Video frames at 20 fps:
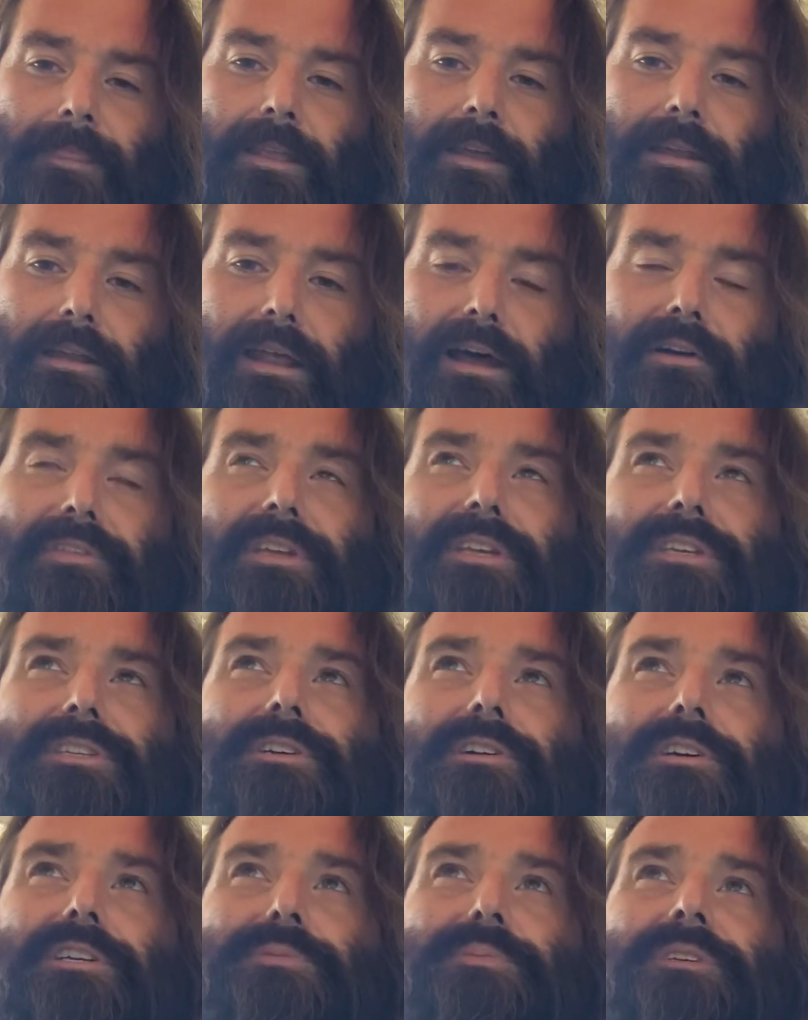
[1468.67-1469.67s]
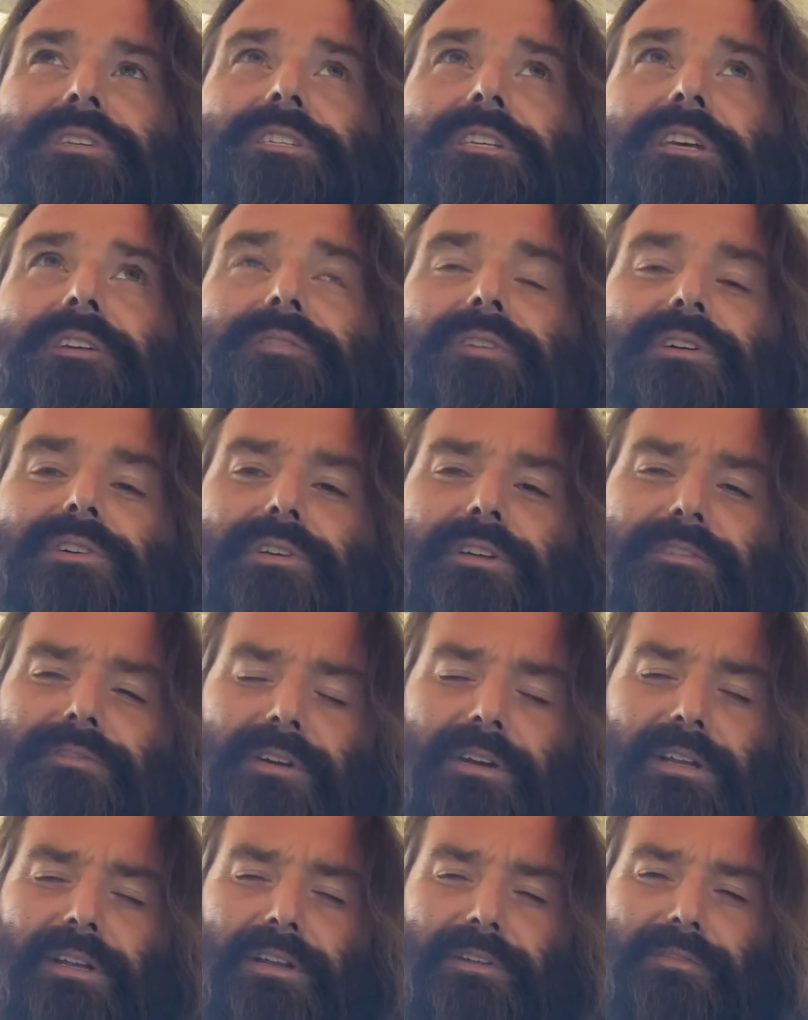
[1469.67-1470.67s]
Now, these are specifically for
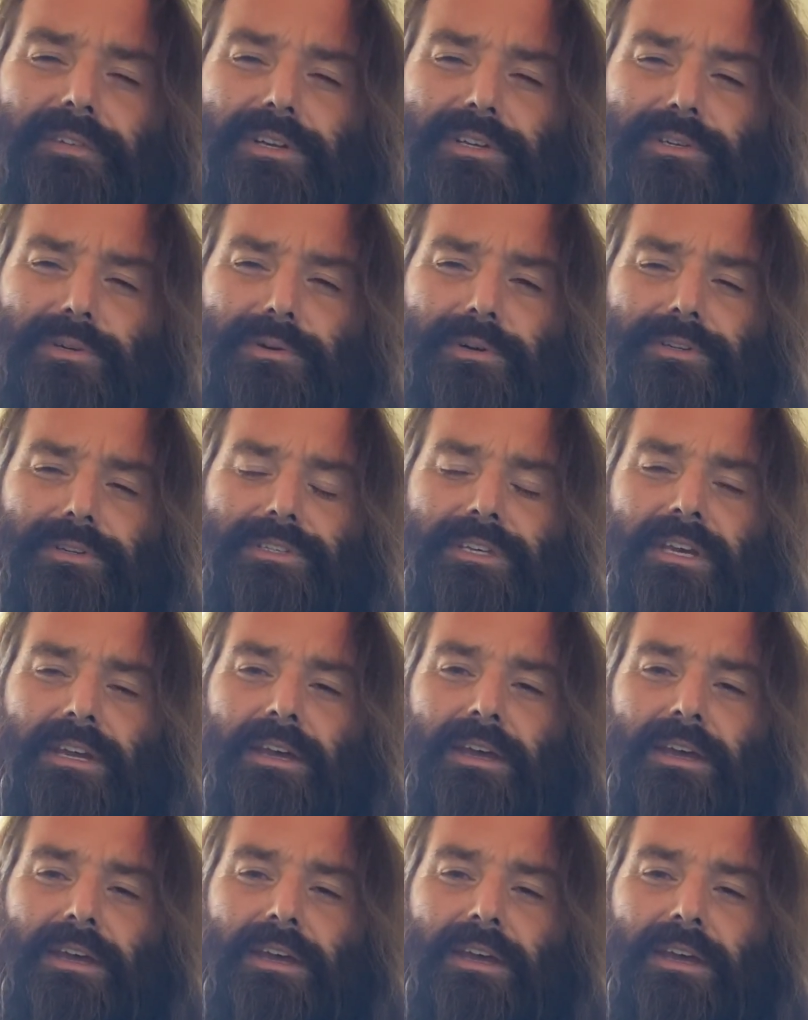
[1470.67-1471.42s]
individuals